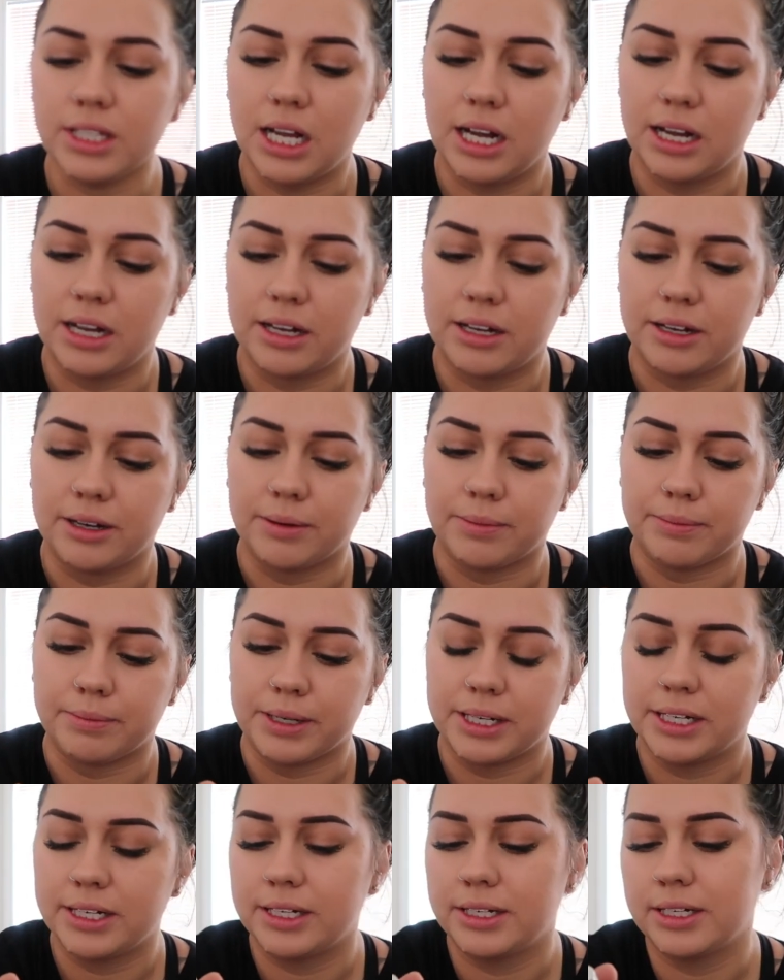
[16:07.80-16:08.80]

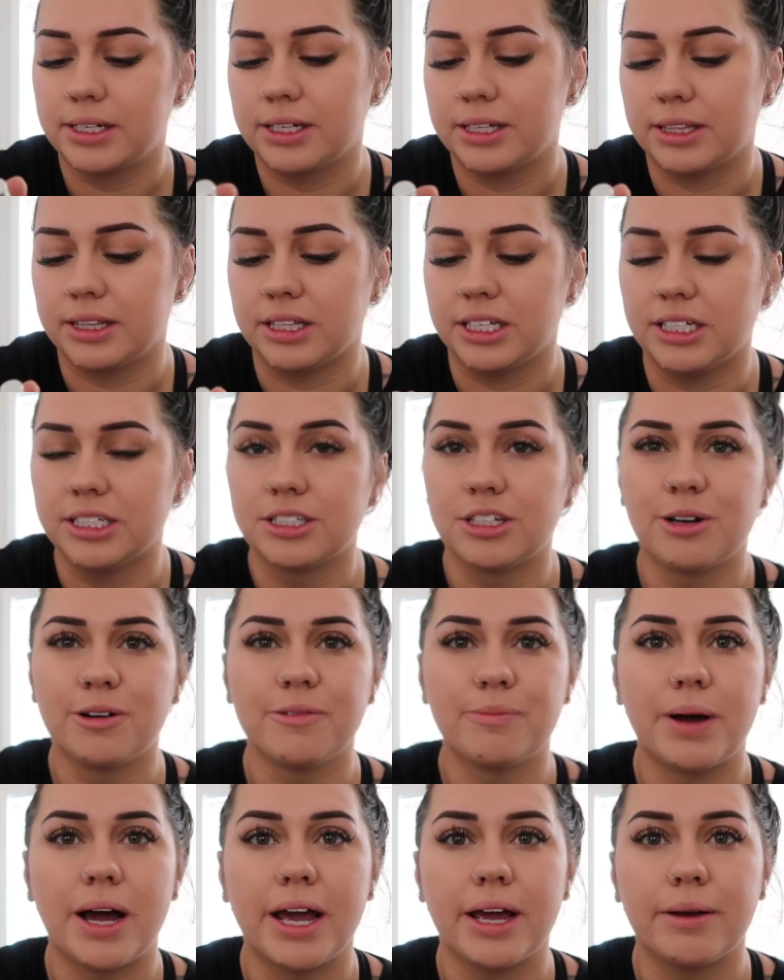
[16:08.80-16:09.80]
These are
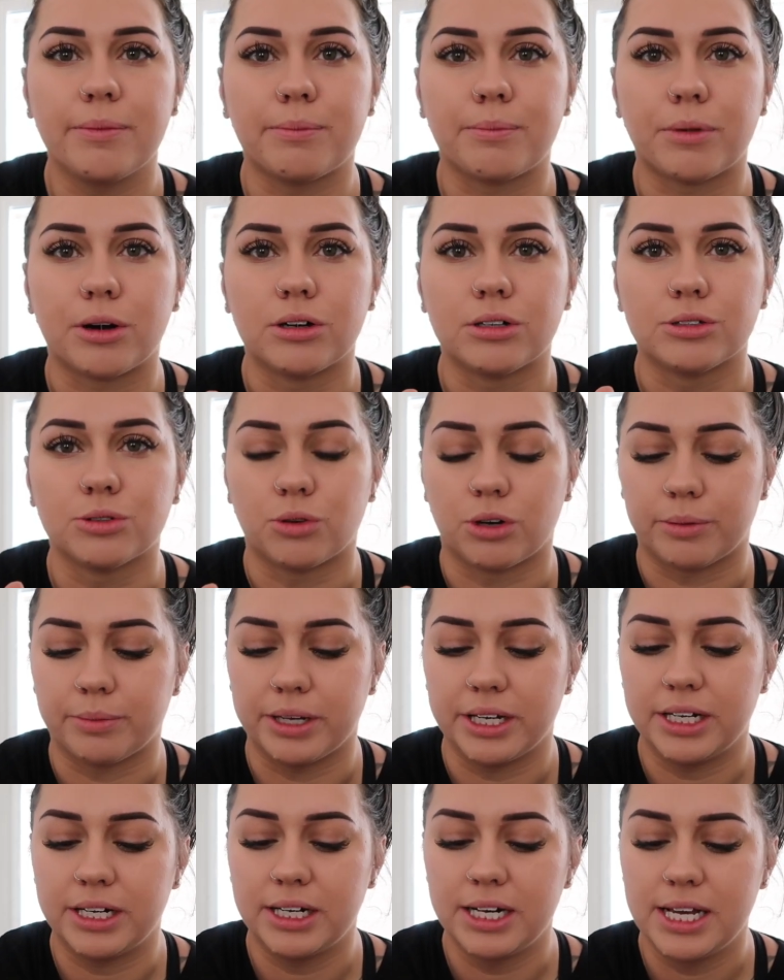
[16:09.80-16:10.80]
by Merle
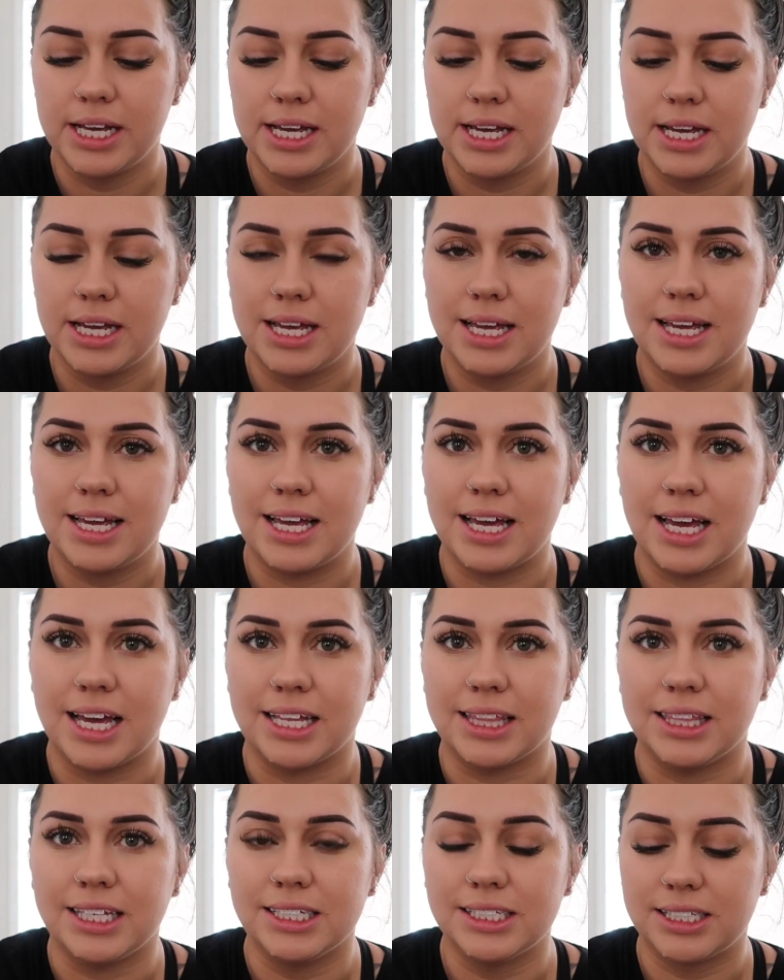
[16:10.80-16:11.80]
Norman,
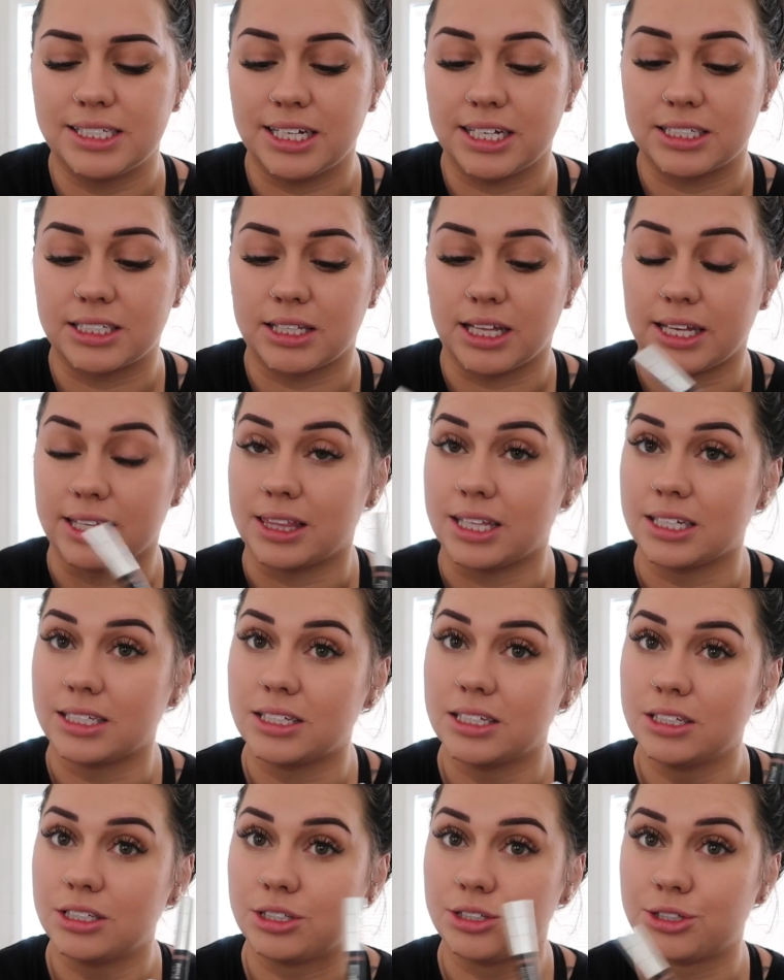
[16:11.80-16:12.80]
and these sticks, like, this
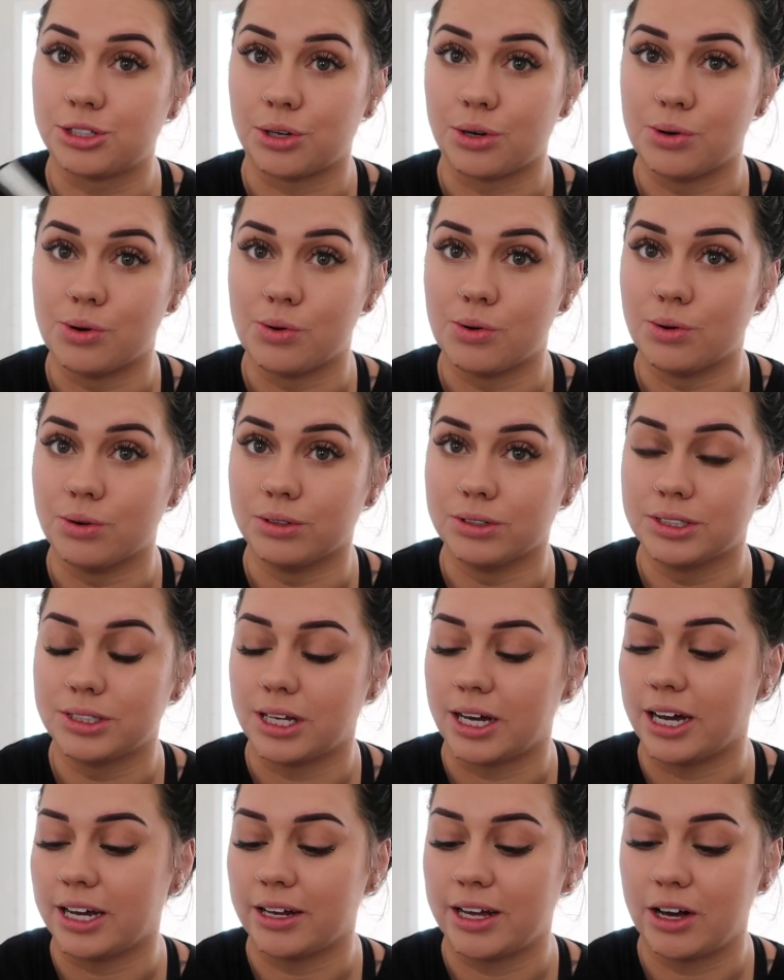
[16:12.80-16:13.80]
is so old.
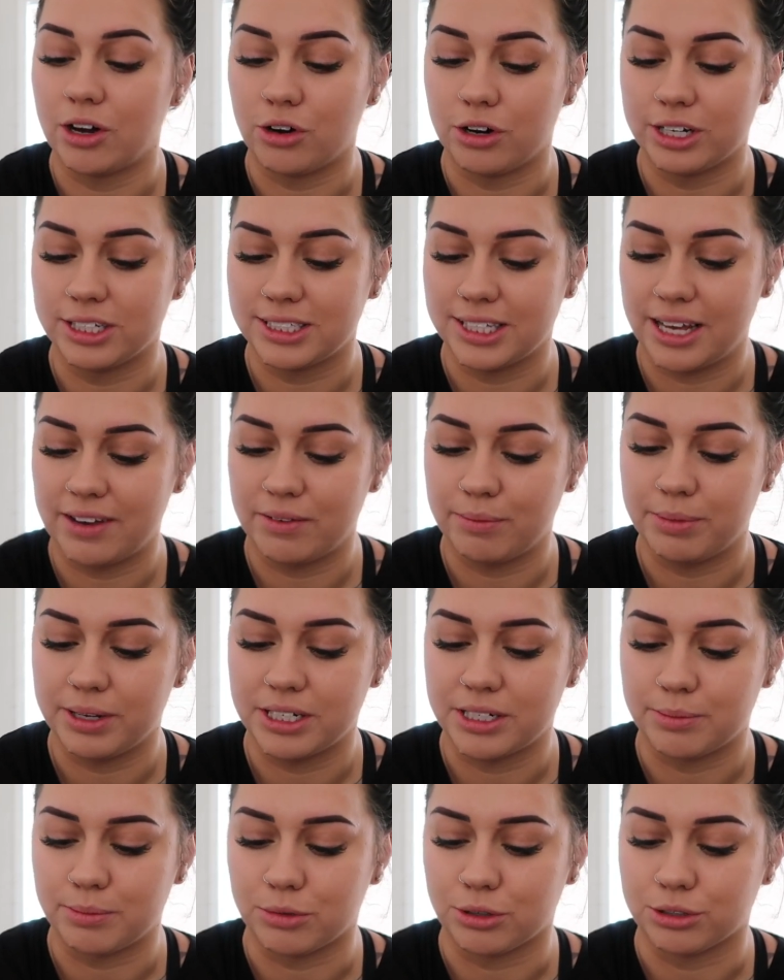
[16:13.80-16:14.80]
I honestly haven't been
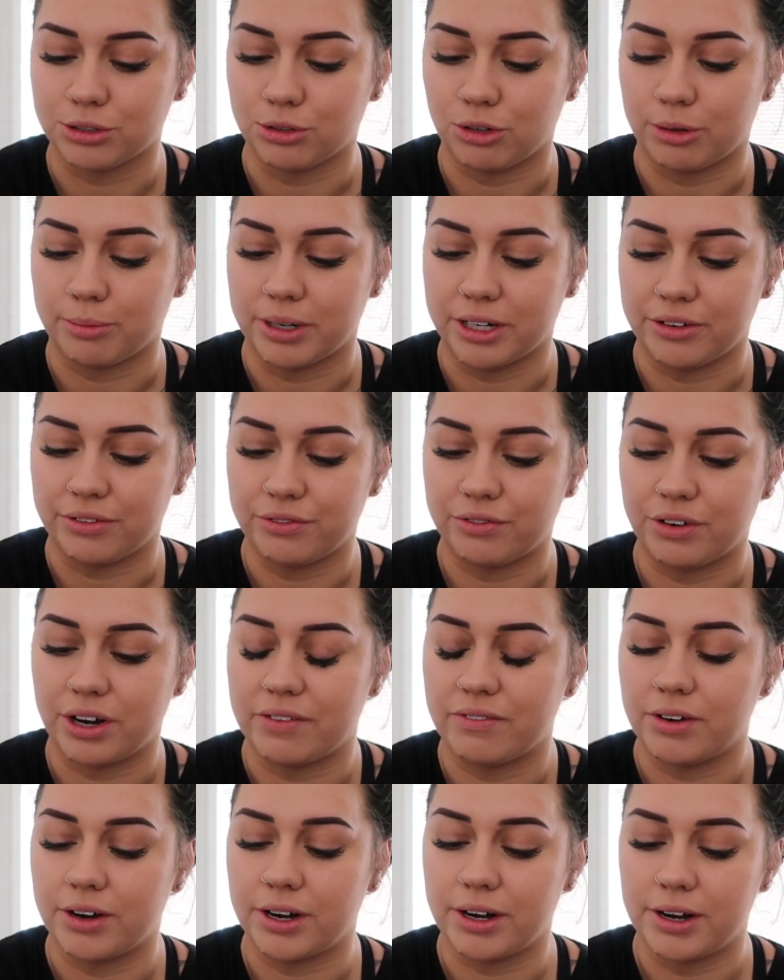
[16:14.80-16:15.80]
to Merle Norman in
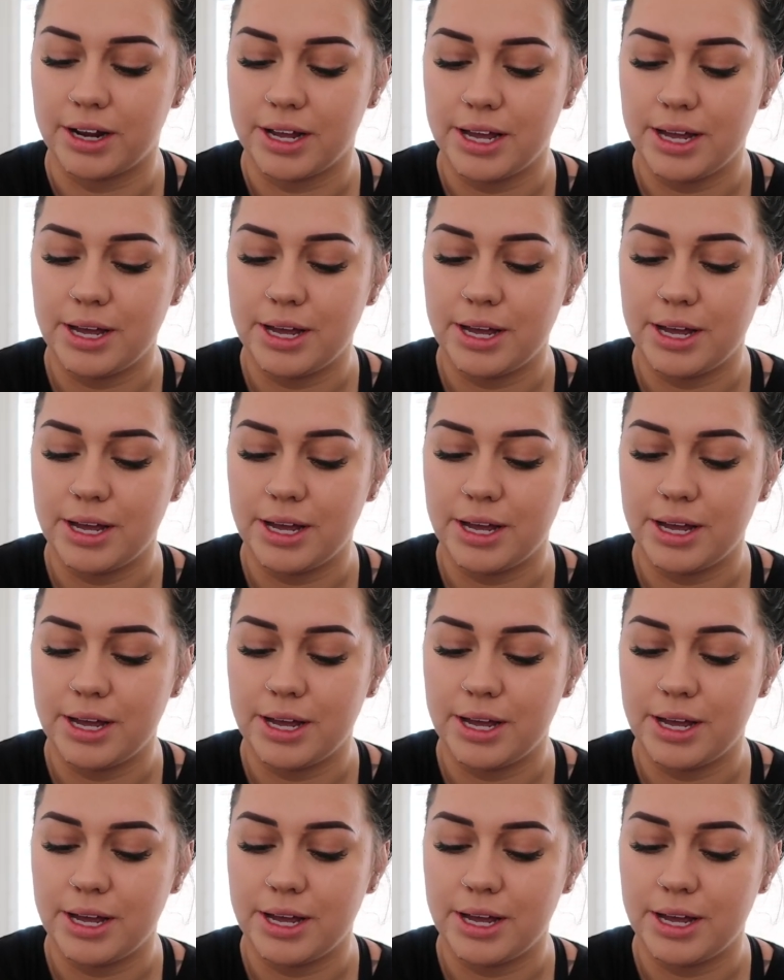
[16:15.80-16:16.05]
forever.